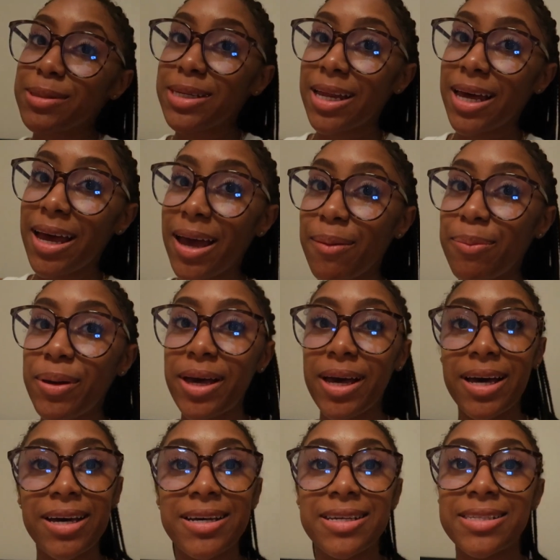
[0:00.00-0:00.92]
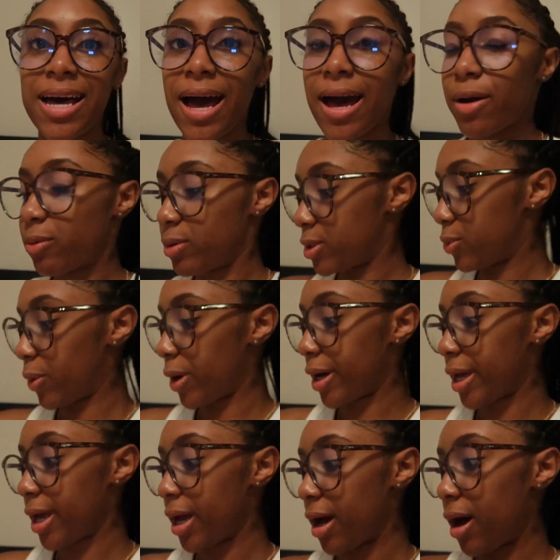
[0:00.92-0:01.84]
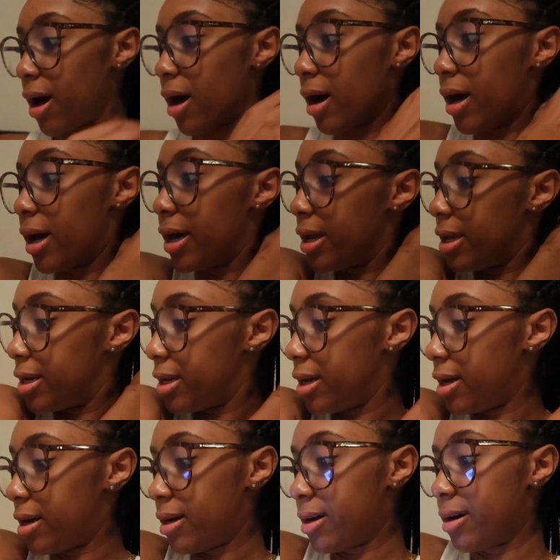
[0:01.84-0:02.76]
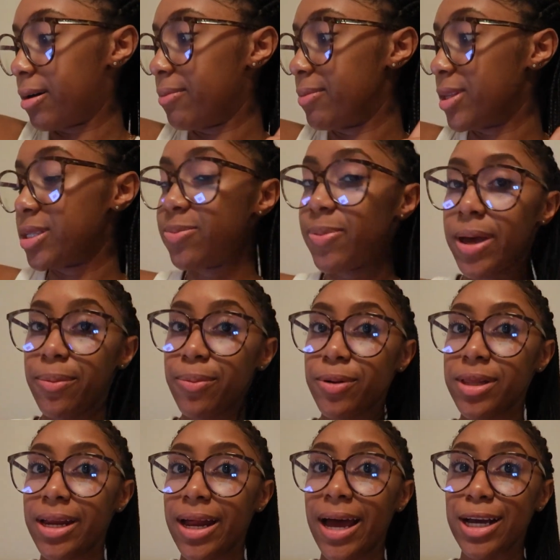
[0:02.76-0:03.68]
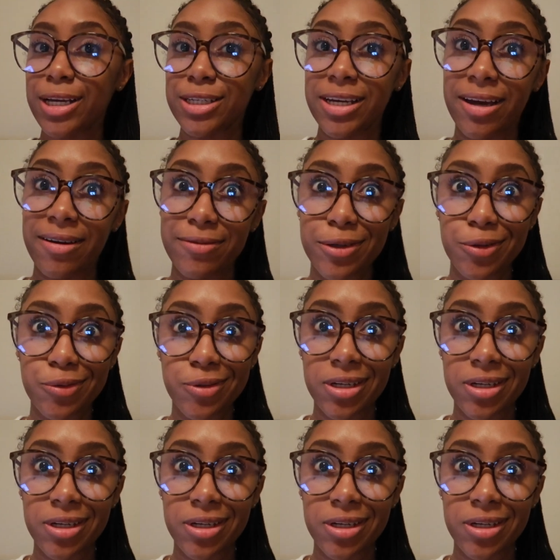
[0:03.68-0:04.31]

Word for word: today because I was working on this paper that I actually have due